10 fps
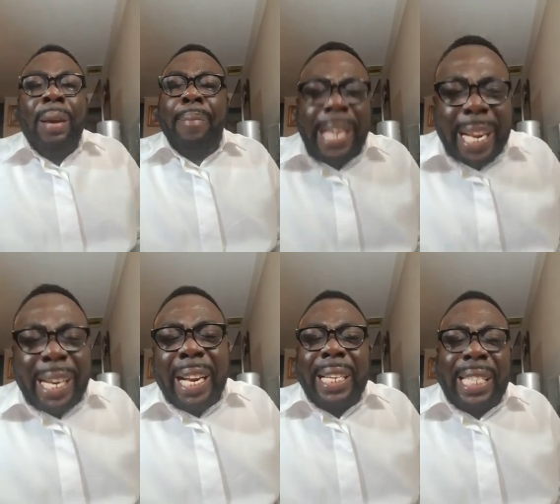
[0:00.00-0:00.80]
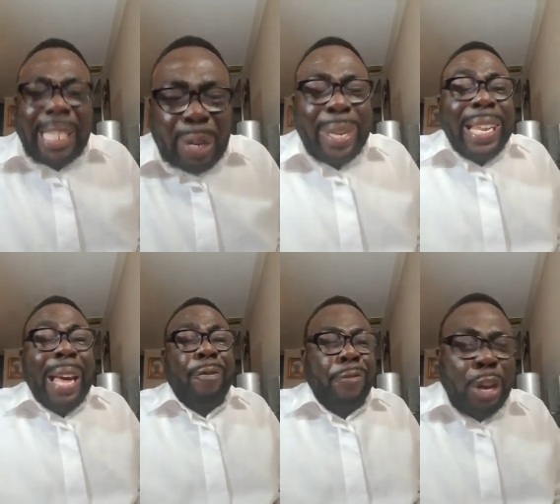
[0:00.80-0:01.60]
Immediately they see you,
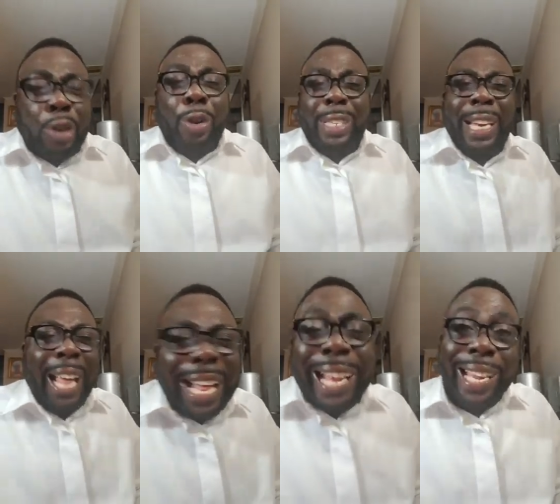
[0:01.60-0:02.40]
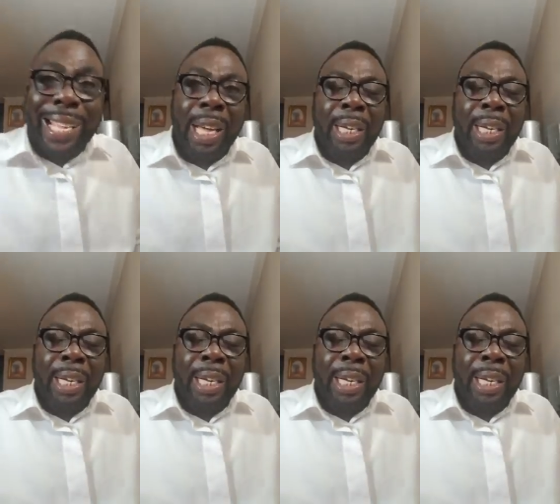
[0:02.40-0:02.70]
they are furious and angry.